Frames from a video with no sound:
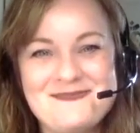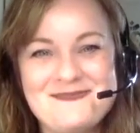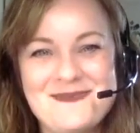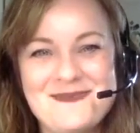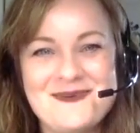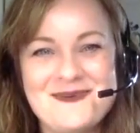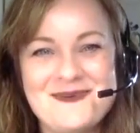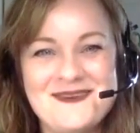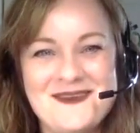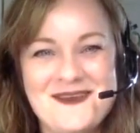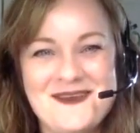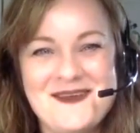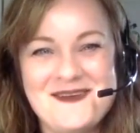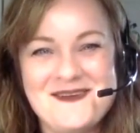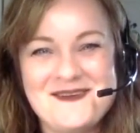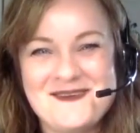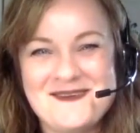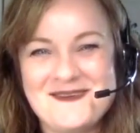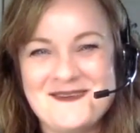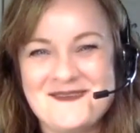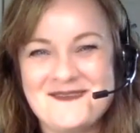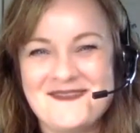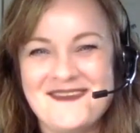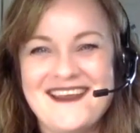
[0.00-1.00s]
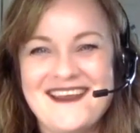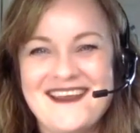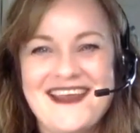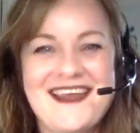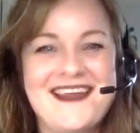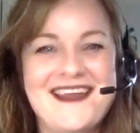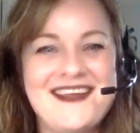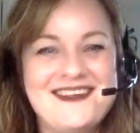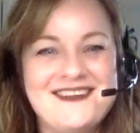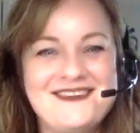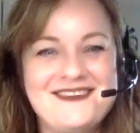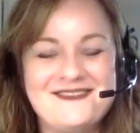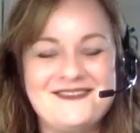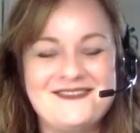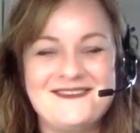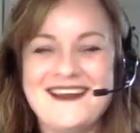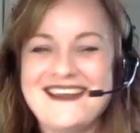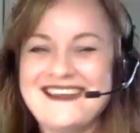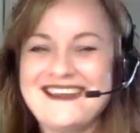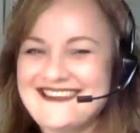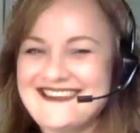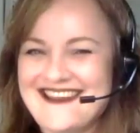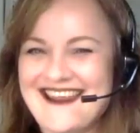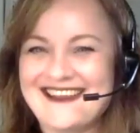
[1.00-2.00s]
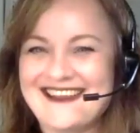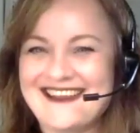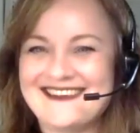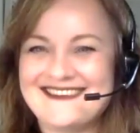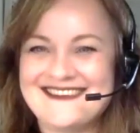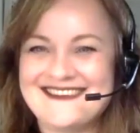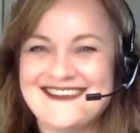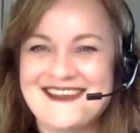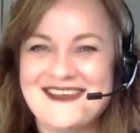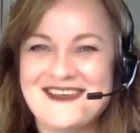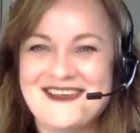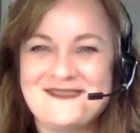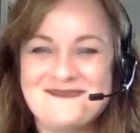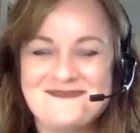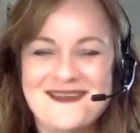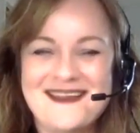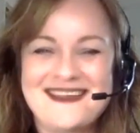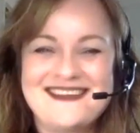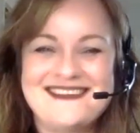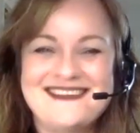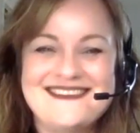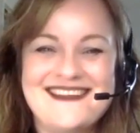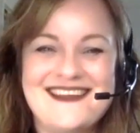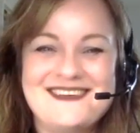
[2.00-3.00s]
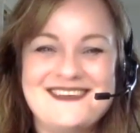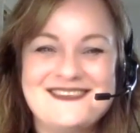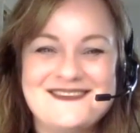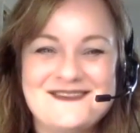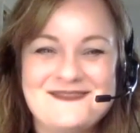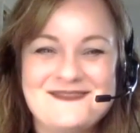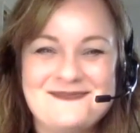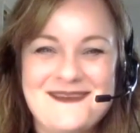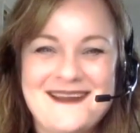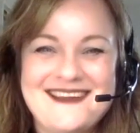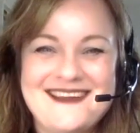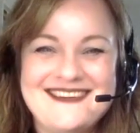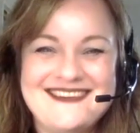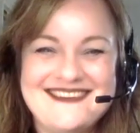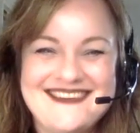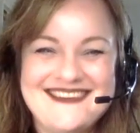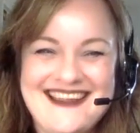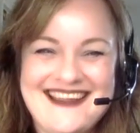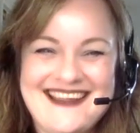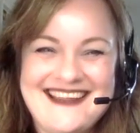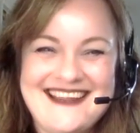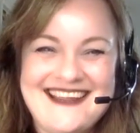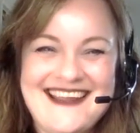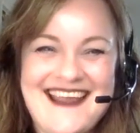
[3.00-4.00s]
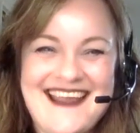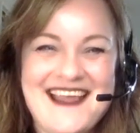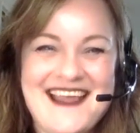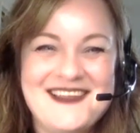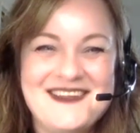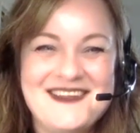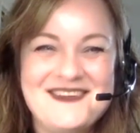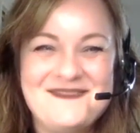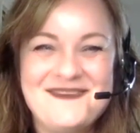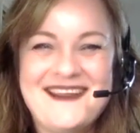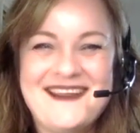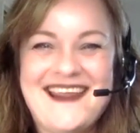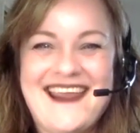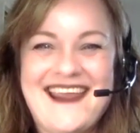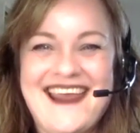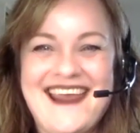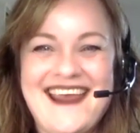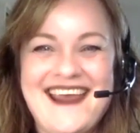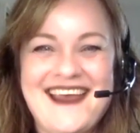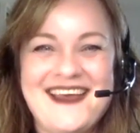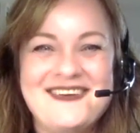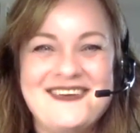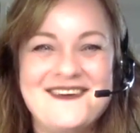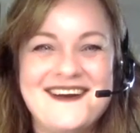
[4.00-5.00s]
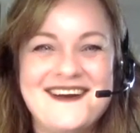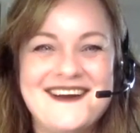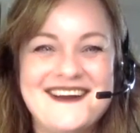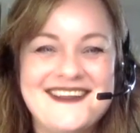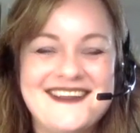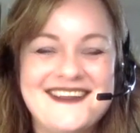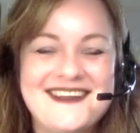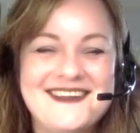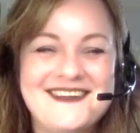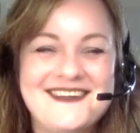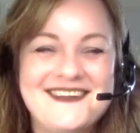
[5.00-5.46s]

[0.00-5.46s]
Bourdaud, a French actor based out of Beijing. Hello, Pierre. How are you?